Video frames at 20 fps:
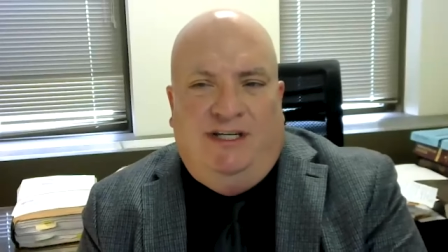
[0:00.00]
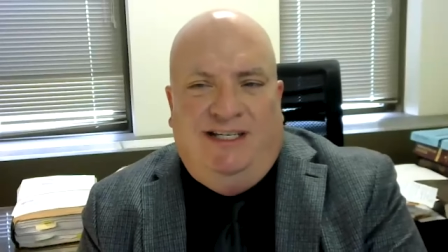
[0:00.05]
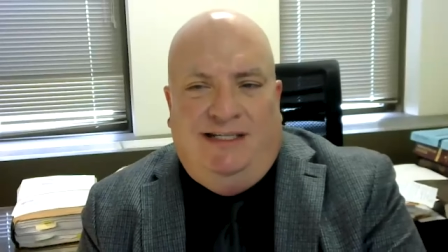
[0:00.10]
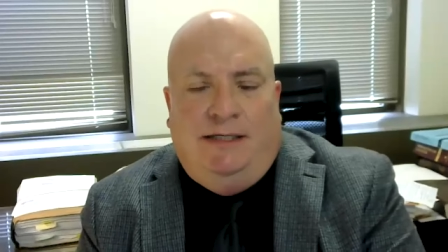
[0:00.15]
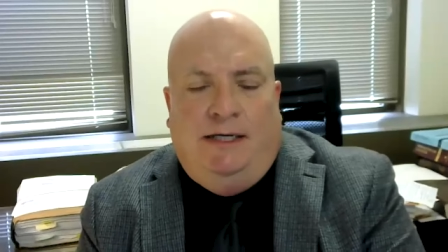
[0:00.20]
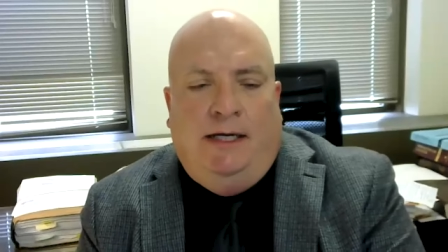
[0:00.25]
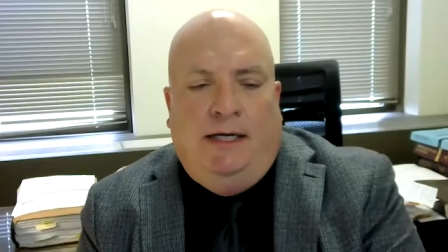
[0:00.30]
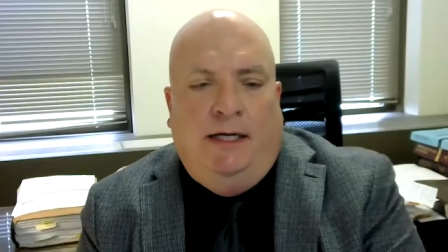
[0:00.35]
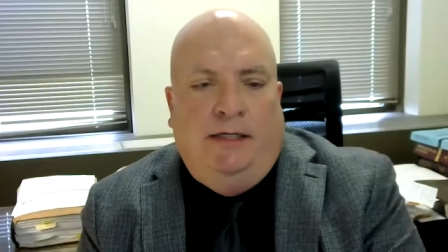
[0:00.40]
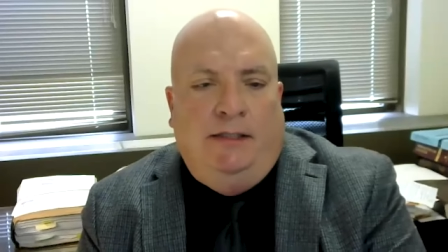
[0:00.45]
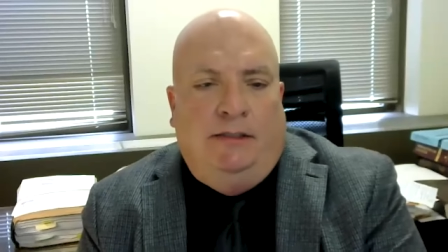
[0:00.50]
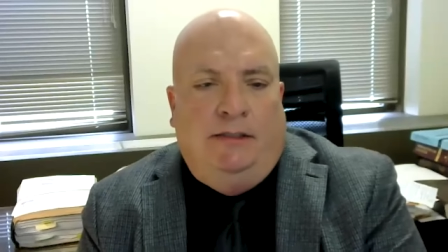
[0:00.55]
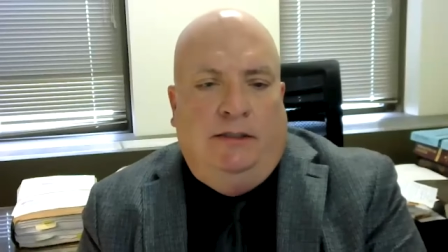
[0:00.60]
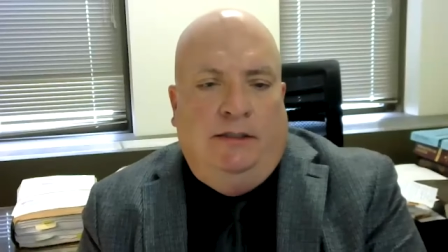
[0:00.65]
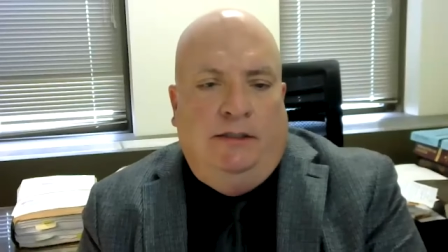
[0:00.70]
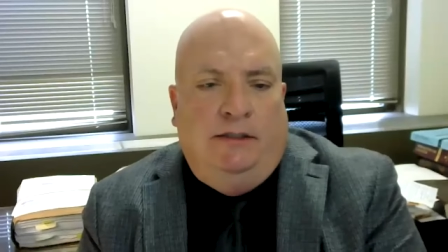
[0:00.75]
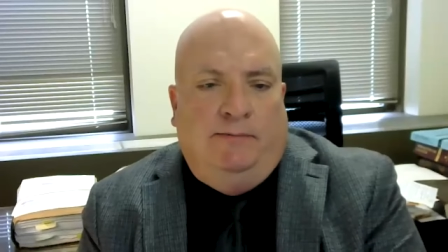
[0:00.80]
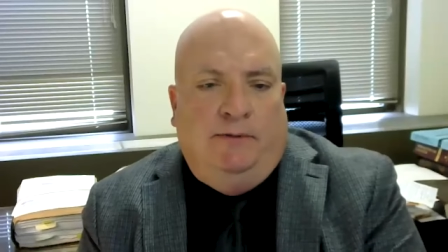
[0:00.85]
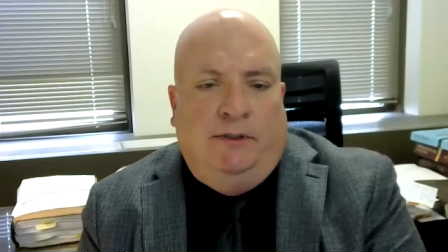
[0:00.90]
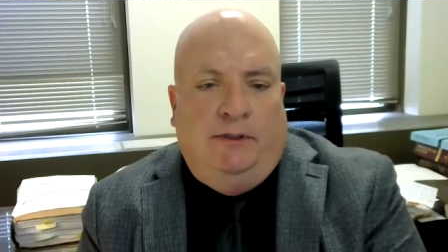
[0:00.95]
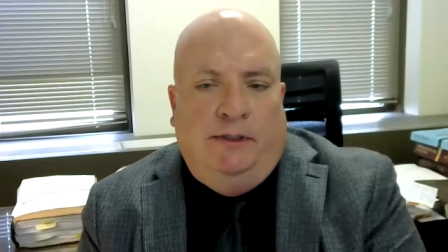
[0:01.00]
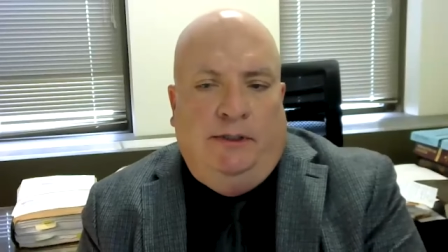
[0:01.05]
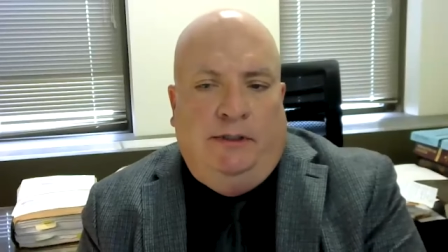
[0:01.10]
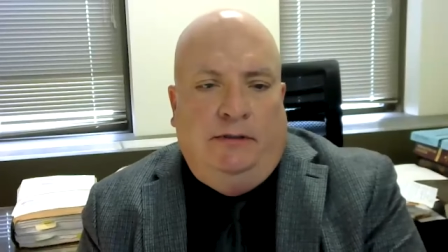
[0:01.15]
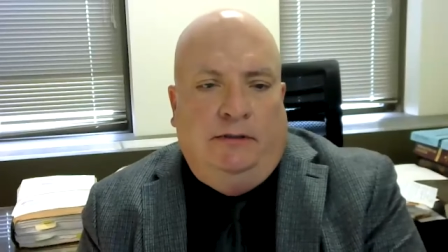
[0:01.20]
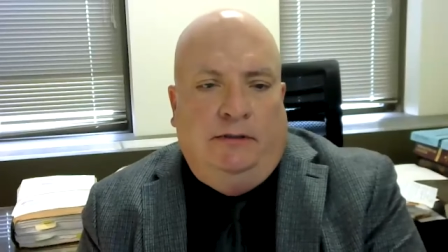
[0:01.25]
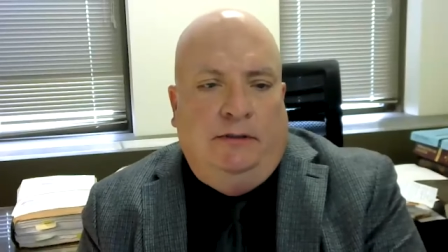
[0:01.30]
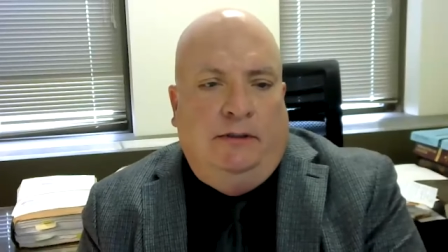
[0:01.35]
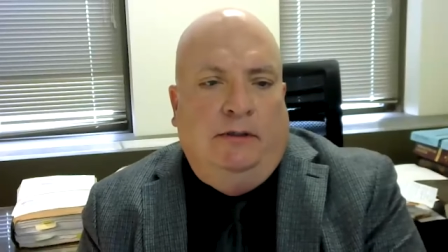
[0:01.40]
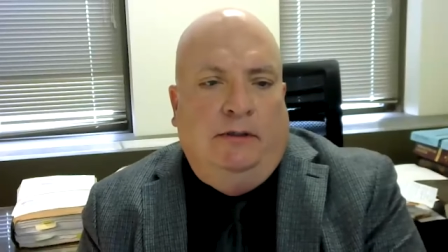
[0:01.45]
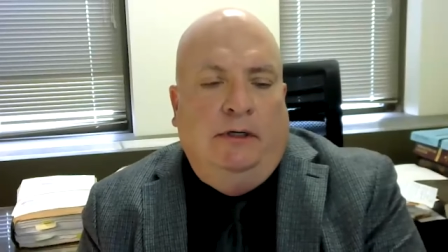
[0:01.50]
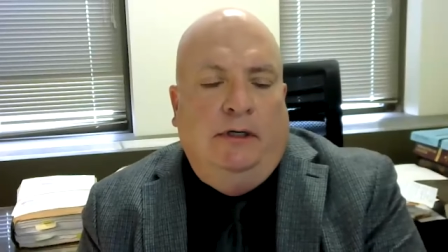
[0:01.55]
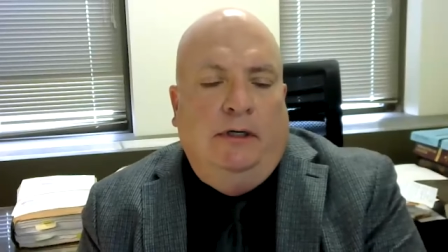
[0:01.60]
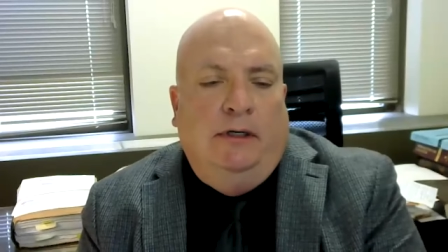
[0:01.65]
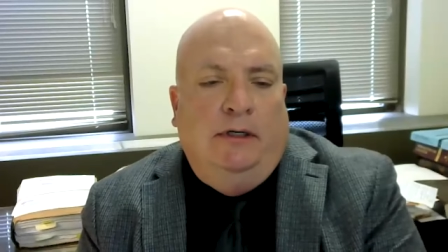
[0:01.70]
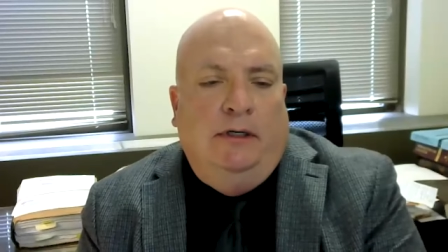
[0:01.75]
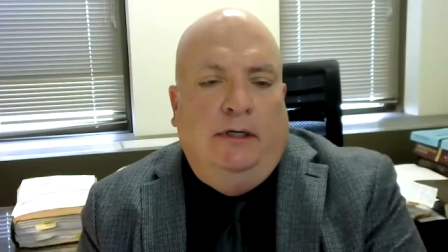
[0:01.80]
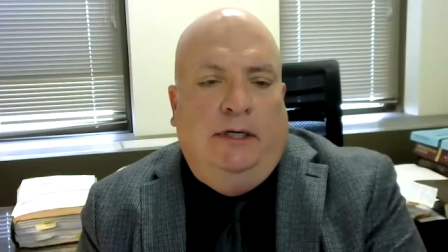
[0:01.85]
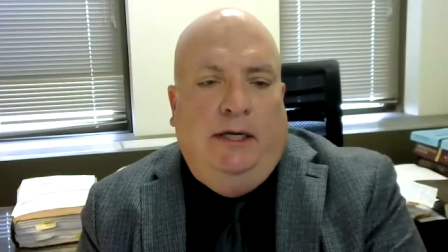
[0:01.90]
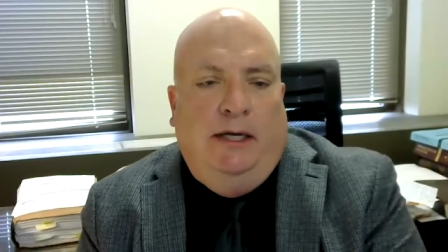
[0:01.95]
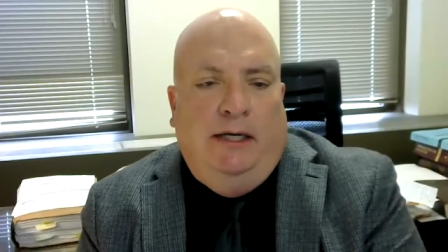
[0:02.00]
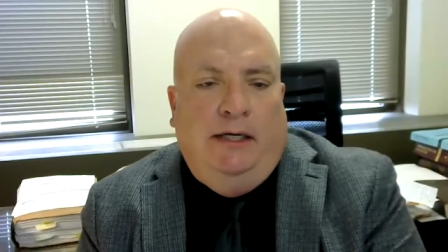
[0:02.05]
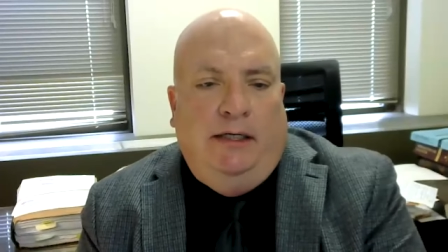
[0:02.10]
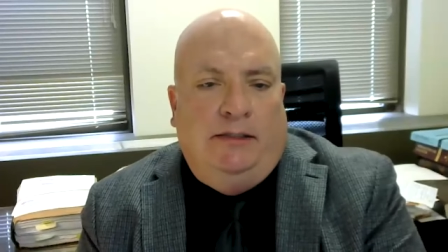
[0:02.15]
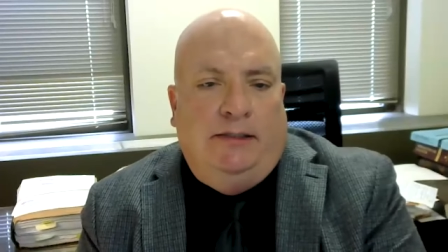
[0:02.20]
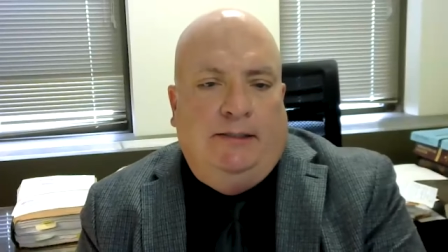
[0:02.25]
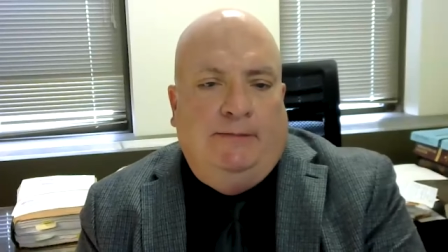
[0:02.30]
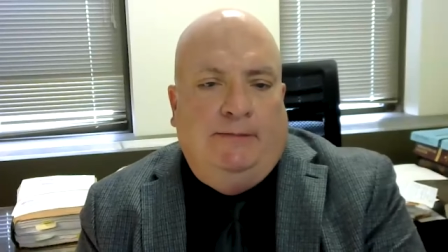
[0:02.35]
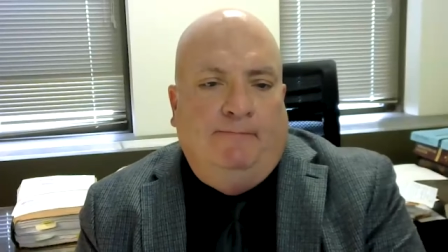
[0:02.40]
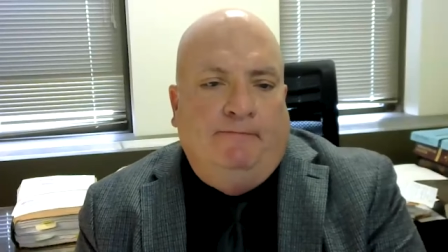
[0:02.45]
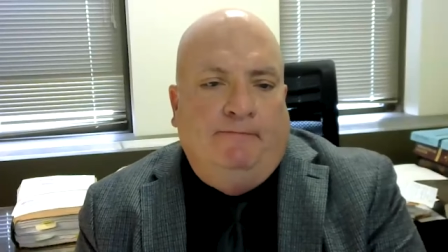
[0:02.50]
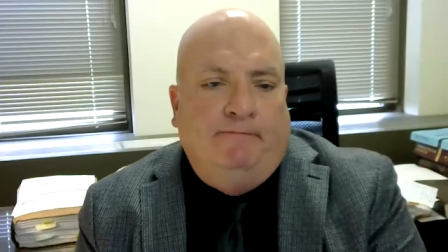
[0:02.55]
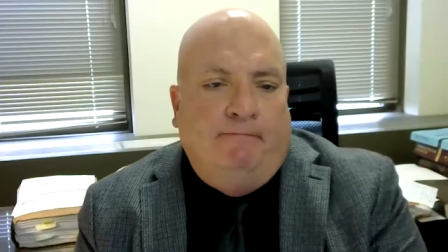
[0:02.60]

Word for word: sides in this particular case.